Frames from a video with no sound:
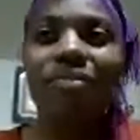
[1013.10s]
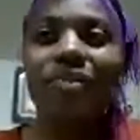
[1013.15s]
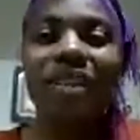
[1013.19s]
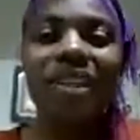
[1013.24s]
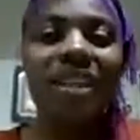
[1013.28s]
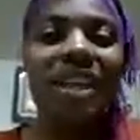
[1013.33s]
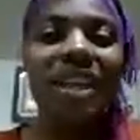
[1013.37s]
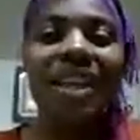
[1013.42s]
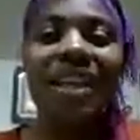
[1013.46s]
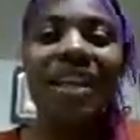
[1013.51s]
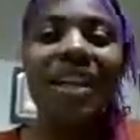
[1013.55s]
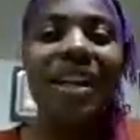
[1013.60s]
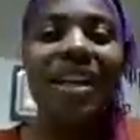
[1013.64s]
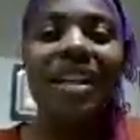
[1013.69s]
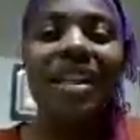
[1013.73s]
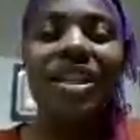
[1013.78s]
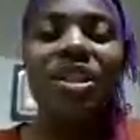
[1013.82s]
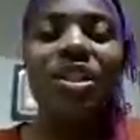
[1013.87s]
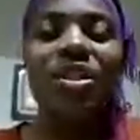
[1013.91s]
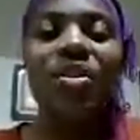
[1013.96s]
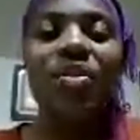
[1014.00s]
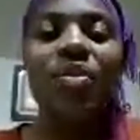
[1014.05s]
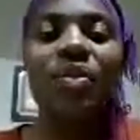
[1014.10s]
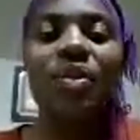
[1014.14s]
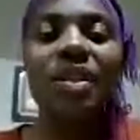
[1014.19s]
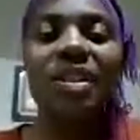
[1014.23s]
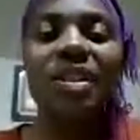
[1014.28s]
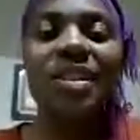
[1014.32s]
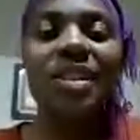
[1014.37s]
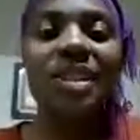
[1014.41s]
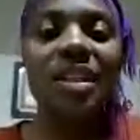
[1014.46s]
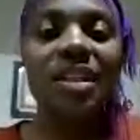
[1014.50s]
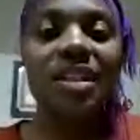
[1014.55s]
getting into a
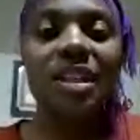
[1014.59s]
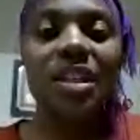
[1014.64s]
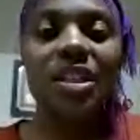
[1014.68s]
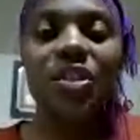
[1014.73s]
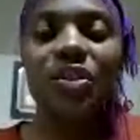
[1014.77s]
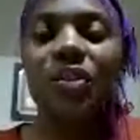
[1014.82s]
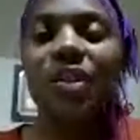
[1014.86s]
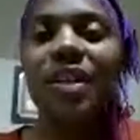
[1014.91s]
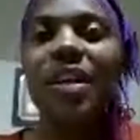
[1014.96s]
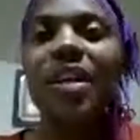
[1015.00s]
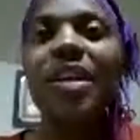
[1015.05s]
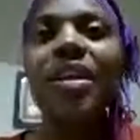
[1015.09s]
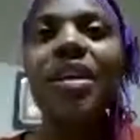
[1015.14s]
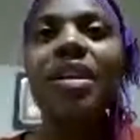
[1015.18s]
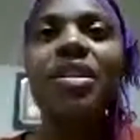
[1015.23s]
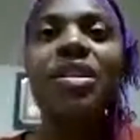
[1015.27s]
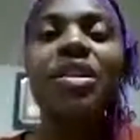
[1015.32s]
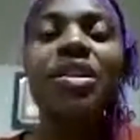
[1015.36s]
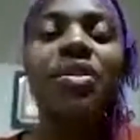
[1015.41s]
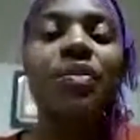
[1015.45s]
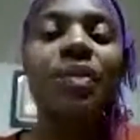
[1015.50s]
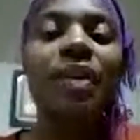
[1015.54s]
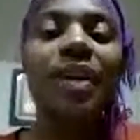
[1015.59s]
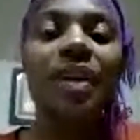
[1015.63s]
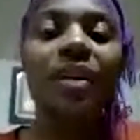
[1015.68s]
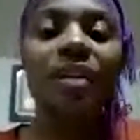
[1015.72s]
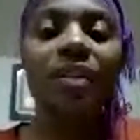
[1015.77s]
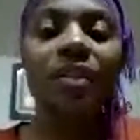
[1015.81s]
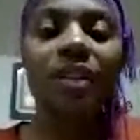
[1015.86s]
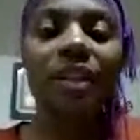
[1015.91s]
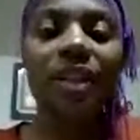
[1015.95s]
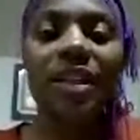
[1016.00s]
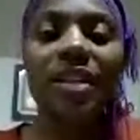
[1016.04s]
sickness or getting into
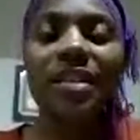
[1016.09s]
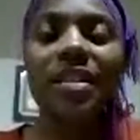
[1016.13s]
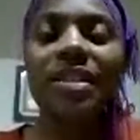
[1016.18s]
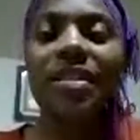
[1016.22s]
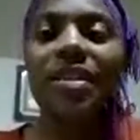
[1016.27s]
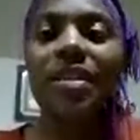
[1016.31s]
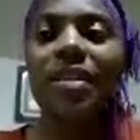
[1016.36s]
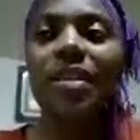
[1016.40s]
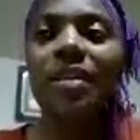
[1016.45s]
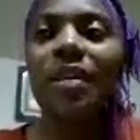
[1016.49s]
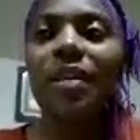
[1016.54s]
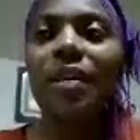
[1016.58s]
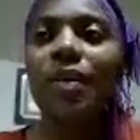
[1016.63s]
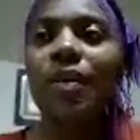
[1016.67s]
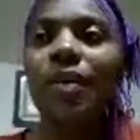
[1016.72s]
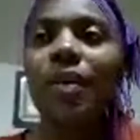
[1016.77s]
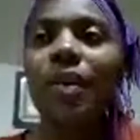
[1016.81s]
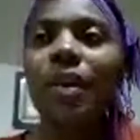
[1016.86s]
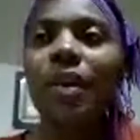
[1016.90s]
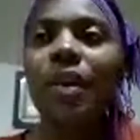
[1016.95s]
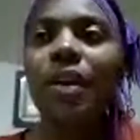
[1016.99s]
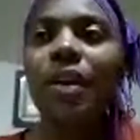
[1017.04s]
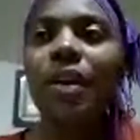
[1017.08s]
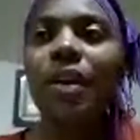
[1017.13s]
illness or